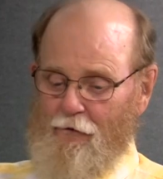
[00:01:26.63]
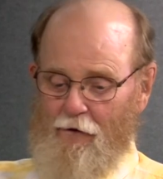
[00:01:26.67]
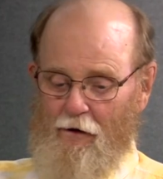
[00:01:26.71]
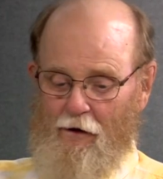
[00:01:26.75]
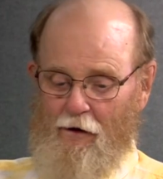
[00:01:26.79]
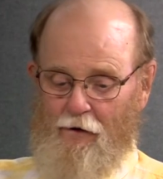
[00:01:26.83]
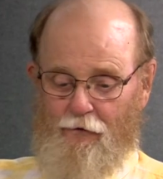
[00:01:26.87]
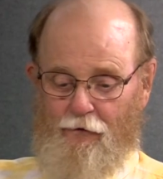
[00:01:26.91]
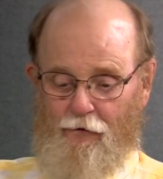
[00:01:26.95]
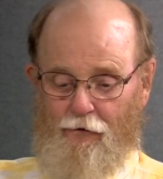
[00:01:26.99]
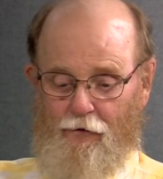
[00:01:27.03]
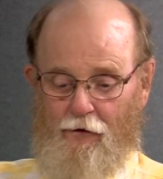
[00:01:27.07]

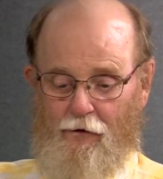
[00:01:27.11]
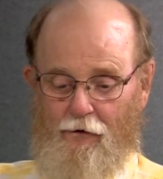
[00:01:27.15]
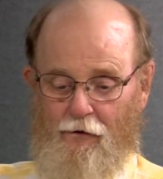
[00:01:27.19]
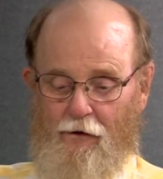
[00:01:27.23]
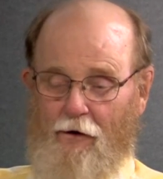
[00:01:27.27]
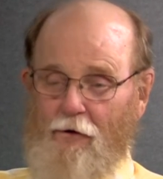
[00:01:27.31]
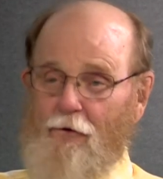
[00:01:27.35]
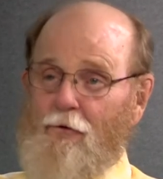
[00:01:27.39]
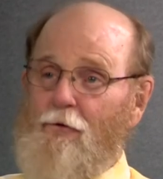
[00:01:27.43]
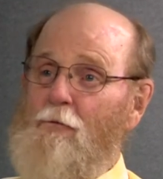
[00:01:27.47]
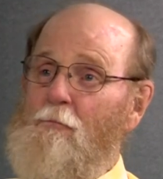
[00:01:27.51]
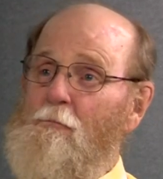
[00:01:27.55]
that's uh,
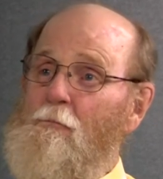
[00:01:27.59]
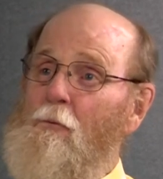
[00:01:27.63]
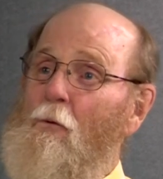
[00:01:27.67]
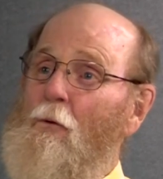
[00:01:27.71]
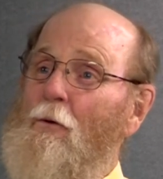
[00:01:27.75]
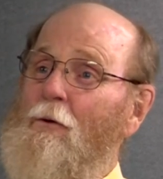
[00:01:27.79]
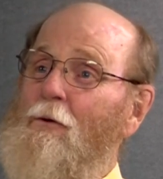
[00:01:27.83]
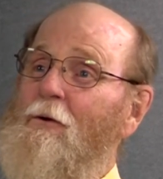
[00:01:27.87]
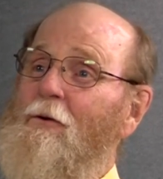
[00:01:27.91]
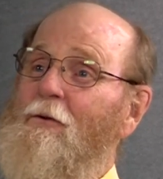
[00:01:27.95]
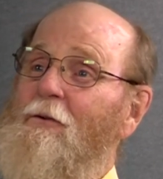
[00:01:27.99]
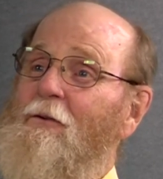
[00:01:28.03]
that's
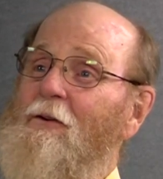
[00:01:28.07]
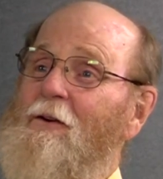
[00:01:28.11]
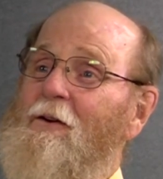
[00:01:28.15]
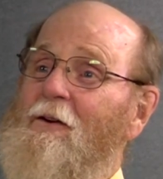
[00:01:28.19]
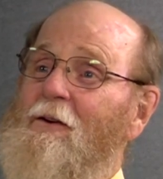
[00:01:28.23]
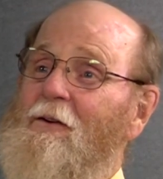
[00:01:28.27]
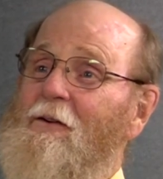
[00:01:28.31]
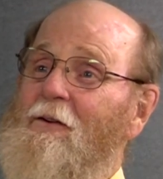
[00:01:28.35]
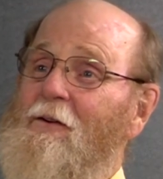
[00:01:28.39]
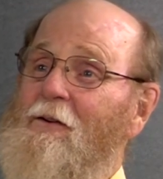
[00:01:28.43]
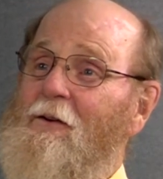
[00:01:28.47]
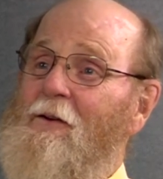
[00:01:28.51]
important.
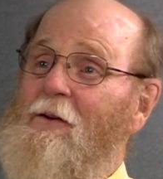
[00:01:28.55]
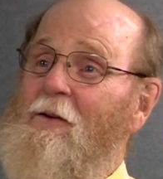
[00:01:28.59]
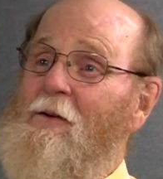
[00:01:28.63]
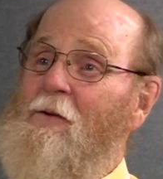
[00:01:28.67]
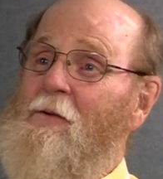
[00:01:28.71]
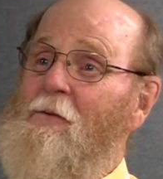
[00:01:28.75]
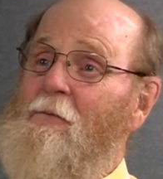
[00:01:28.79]
Yep. And, uh,